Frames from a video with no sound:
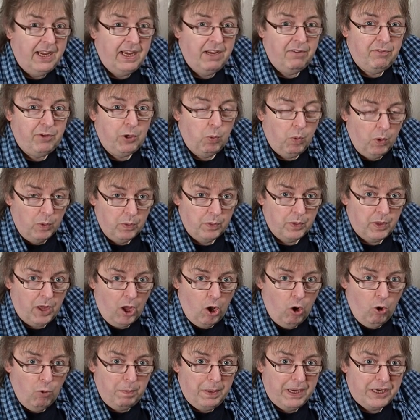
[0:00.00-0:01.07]
If you want the
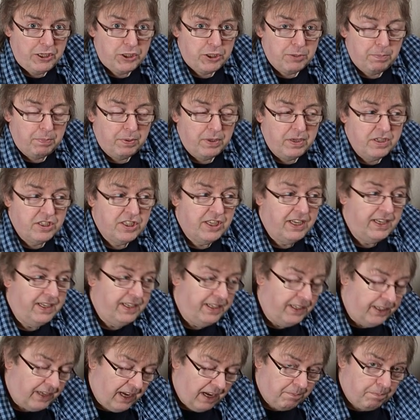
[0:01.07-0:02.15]
whole picture printing,
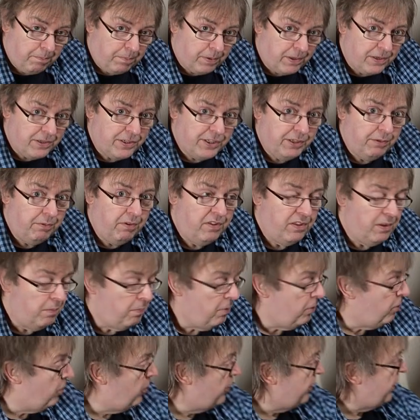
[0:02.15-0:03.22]
yeah, print it with a
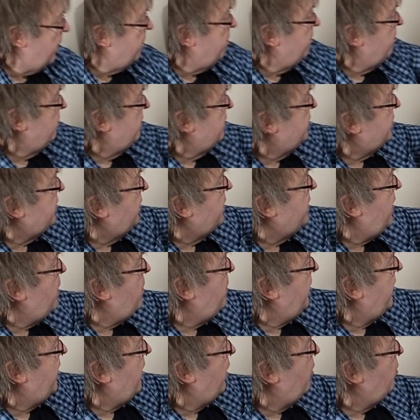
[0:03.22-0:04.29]
border. So there
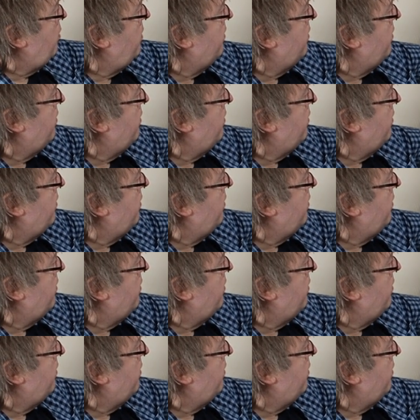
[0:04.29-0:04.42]
we go,